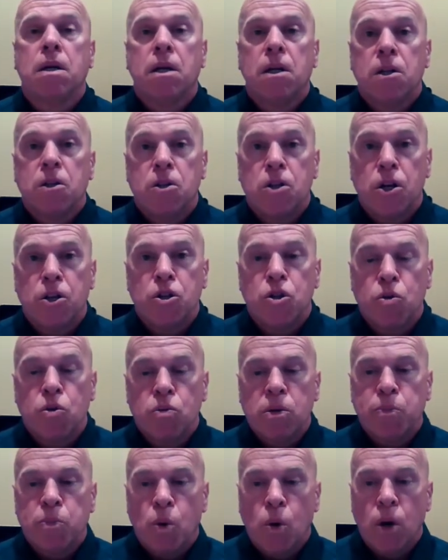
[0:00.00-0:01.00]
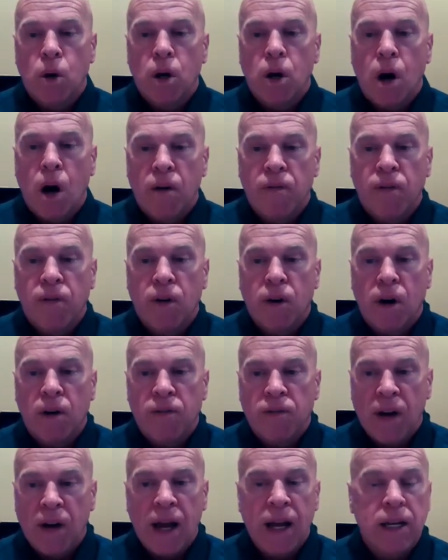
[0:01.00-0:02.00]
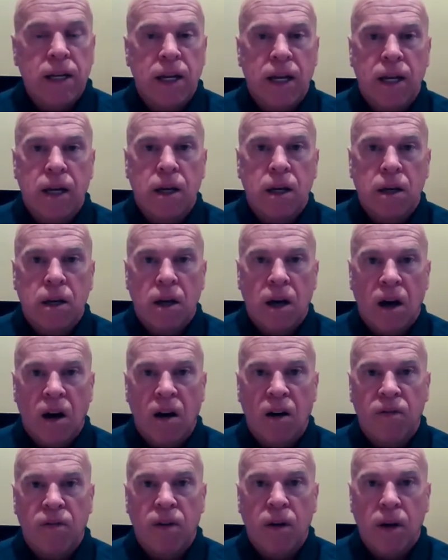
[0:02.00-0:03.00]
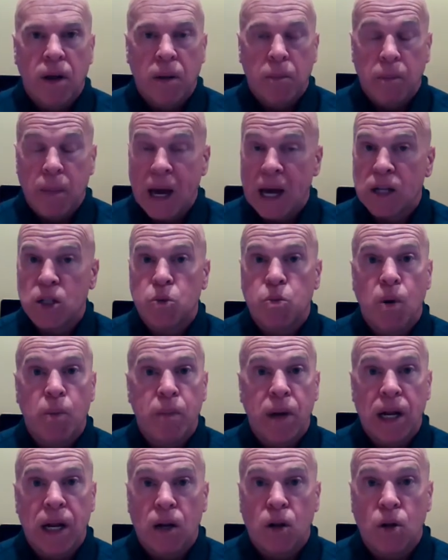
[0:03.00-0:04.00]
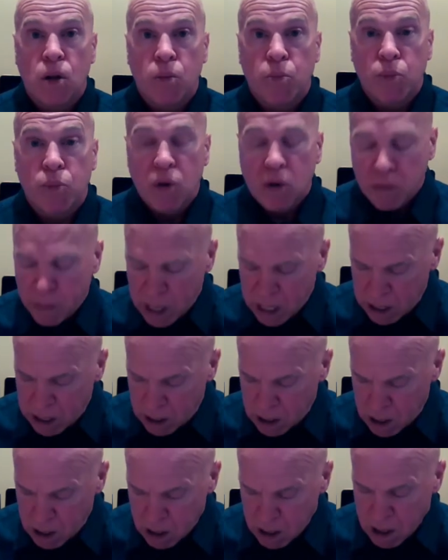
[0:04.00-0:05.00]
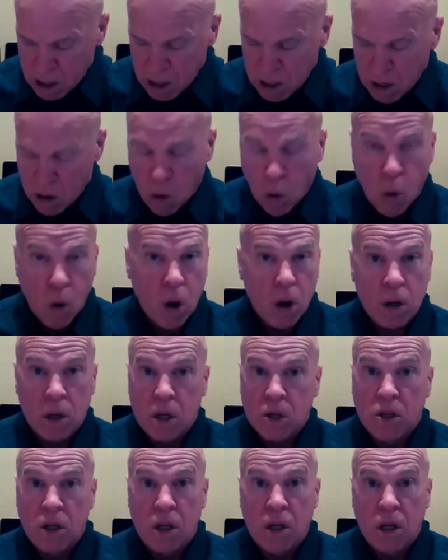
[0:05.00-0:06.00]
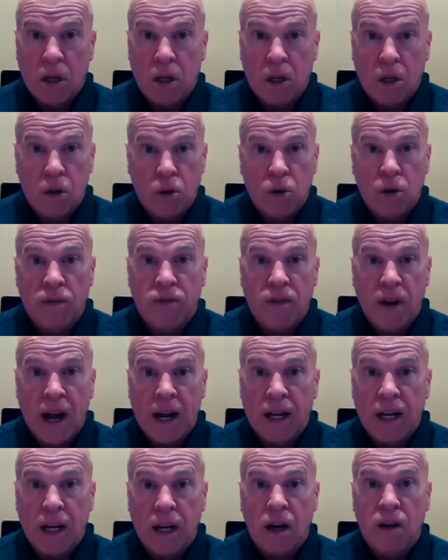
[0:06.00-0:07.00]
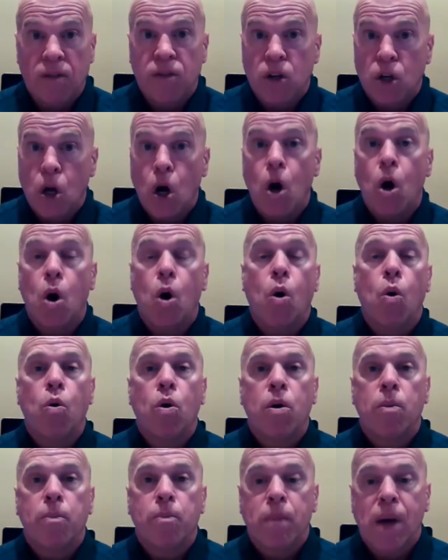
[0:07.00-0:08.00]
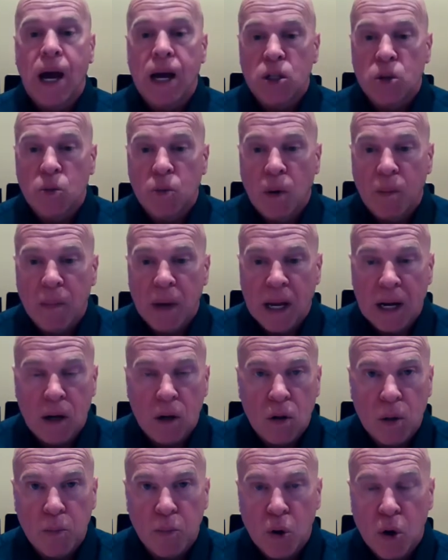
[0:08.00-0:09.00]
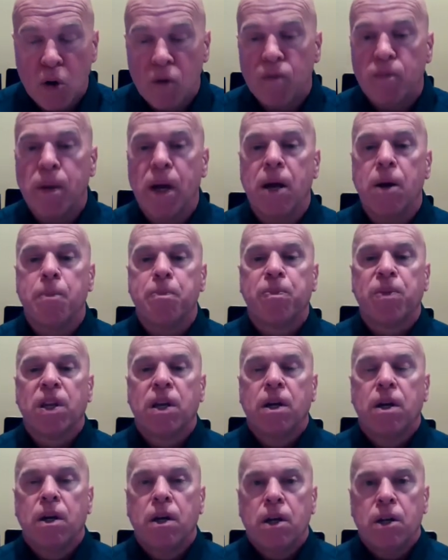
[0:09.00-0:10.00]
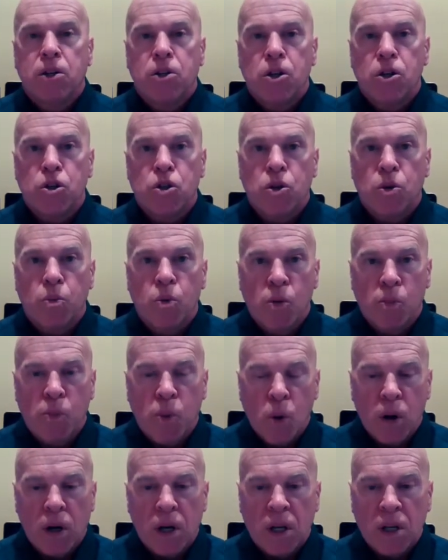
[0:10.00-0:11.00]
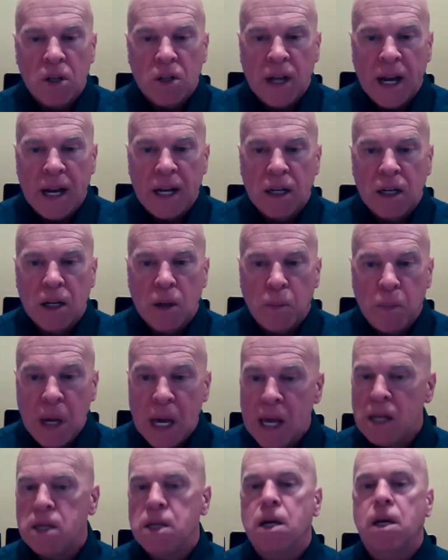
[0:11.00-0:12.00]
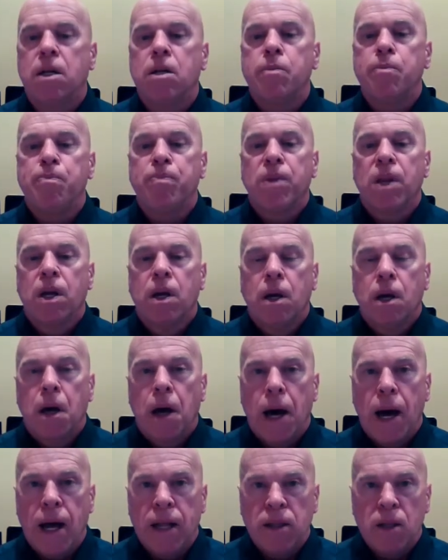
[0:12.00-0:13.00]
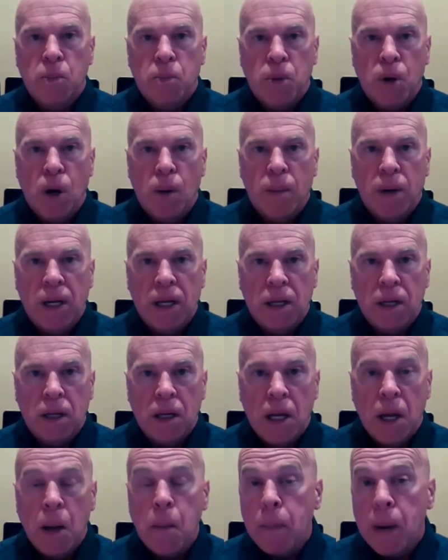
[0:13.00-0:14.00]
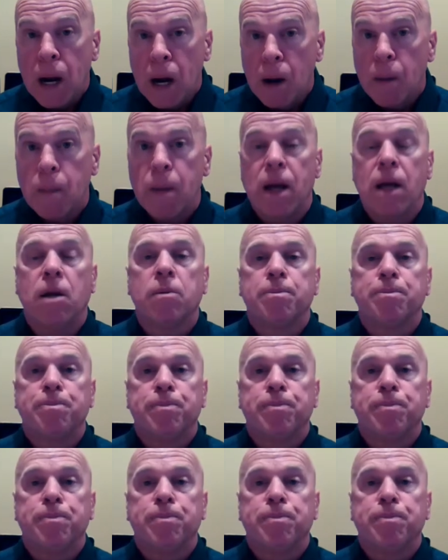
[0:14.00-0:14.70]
Does your report offer a finding of maximum medical improvement, or does it include a finding of no maximum medical improvement? Does the report contain an opinion on the permanent impairment?